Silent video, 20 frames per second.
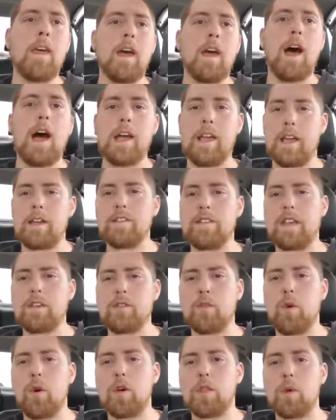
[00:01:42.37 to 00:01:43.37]
I guess that's
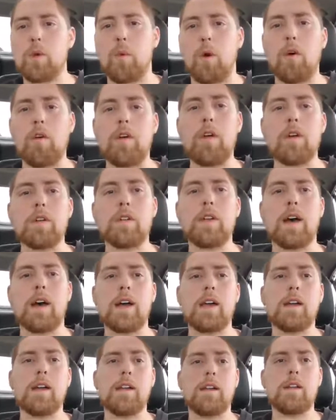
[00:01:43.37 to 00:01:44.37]
called the warrior
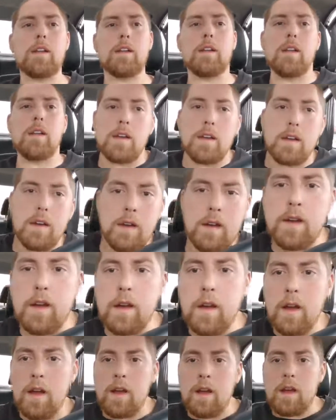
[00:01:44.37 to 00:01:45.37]
diet.
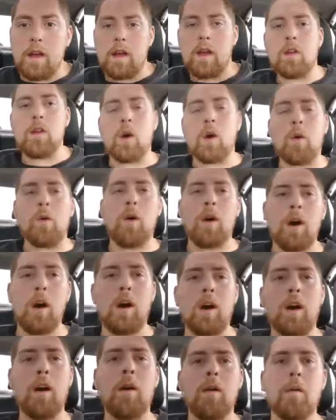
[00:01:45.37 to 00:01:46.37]

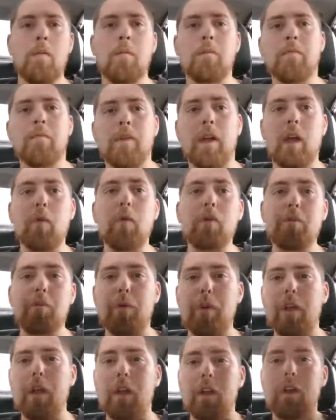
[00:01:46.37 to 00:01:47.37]
It was
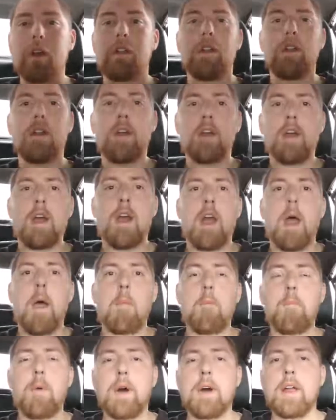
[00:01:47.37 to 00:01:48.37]
pretty good,
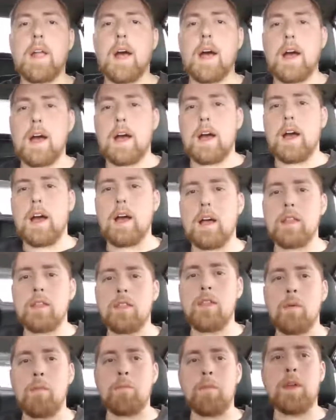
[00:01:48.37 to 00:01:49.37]
but
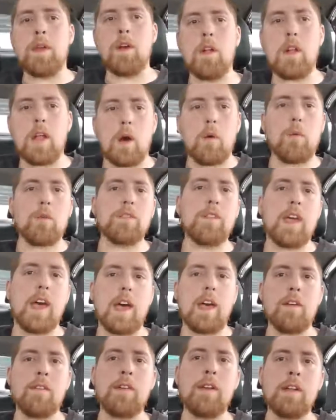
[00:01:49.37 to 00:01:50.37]
the meal I was
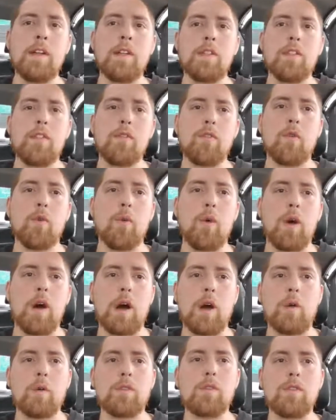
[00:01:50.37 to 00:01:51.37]
having
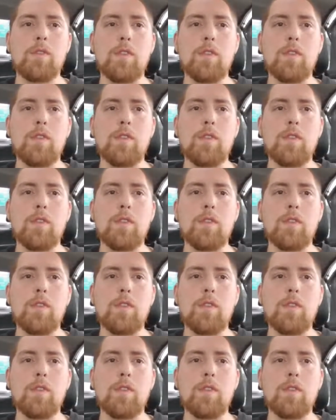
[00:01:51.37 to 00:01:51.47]
throughout